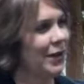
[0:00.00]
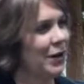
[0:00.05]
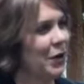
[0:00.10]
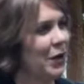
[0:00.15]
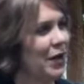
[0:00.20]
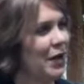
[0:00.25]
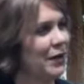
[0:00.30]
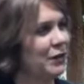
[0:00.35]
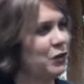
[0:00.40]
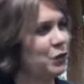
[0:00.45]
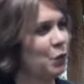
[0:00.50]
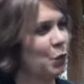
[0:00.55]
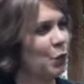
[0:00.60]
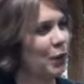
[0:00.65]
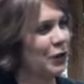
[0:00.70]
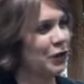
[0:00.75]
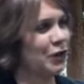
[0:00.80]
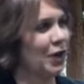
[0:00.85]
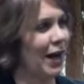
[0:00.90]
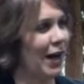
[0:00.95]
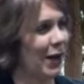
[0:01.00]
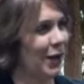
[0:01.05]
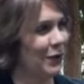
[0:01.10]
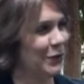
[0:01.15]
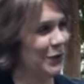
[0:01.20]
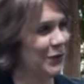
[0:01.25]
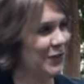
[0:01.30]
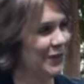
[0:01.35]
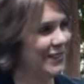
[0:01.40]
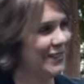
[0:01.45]
hits which
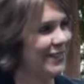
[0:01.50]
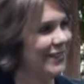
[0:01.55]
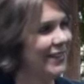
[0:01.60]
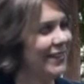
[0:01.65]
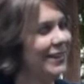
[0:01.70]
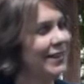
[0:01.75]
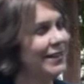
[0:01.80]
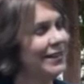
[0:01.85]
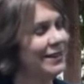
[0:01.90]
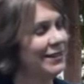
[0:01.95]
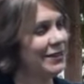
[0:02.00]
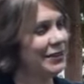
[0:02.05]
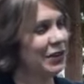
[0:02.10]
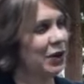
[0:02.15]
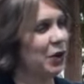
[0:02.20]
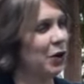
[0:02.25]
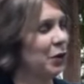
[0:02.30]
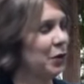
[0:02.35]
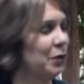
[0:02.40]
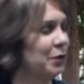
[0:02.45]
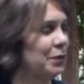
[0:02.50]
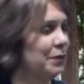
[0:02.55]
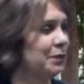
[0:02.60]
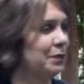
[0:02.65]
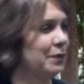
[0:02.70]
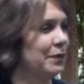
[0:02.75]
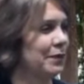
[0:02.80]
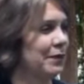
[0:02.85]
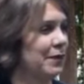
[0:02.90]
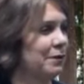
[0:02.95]
house. So
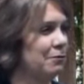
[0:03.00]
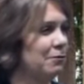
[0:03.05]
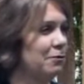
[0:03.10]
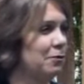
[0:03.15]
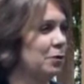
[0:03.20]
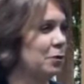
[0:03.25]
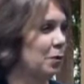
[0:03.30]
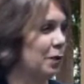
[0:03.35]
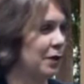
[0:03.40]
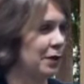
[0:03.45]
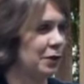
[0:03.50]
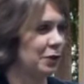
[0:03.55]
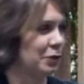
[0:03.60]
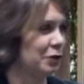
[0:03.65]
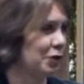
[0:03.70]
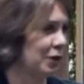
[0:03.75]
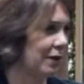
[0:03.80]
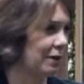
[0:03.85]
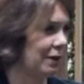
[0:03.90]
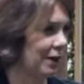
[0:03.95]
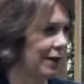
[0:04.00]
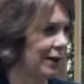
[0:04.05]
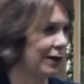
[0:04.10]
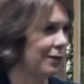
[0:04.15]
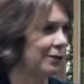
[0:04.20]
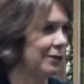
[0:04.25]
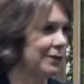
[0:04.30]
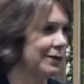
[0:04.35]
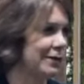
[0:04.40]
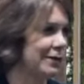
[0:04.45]
if you wanted to check that out, it's